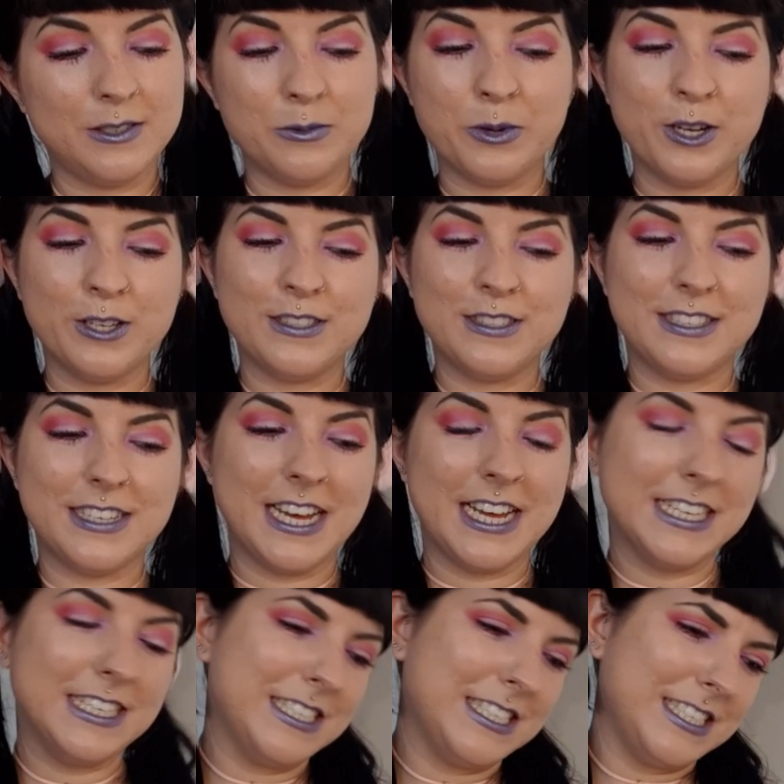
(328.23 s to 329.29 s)
Where it's
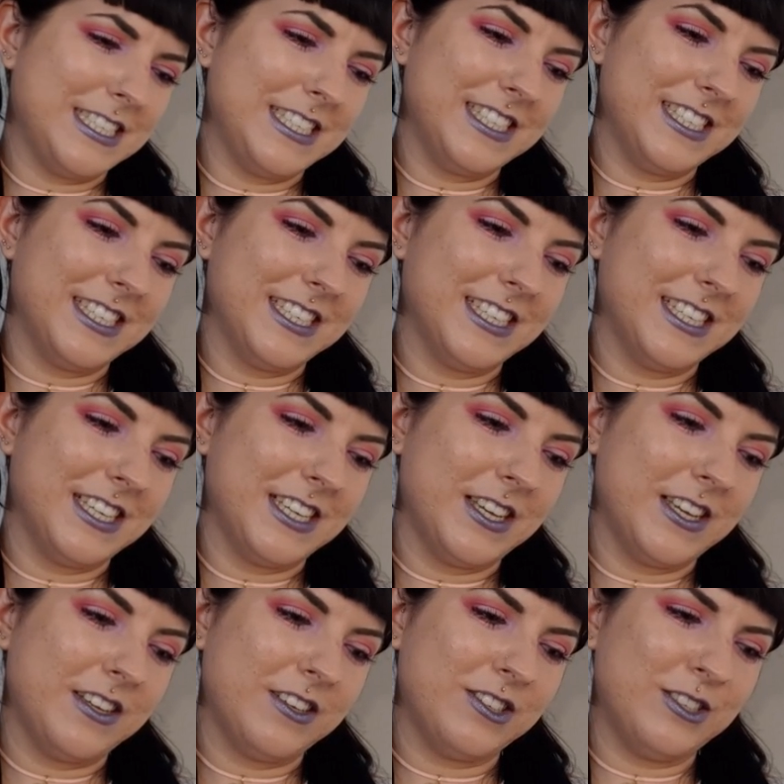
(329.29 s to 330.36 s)
starting to,
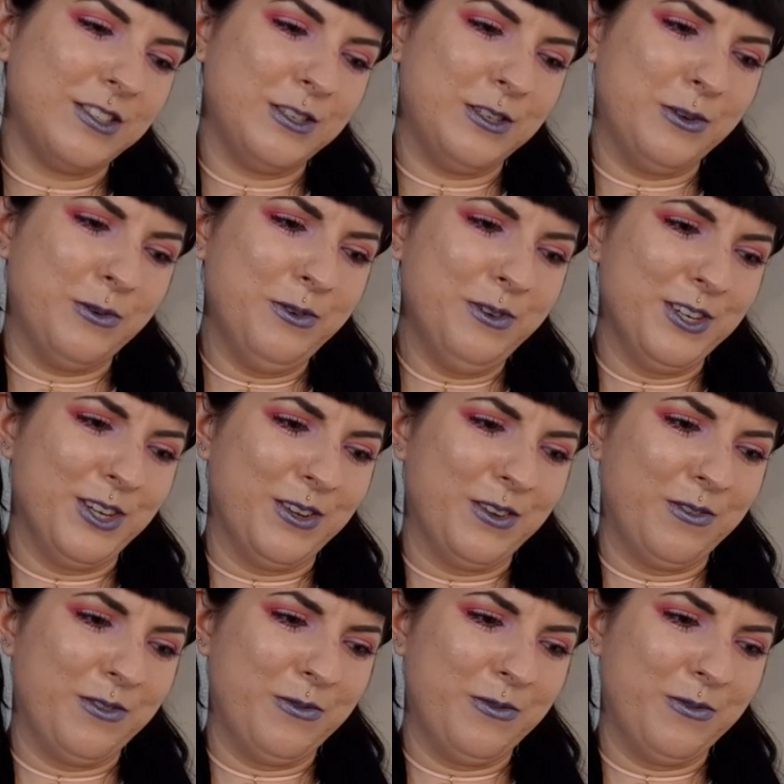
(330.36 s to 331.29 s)
she's doing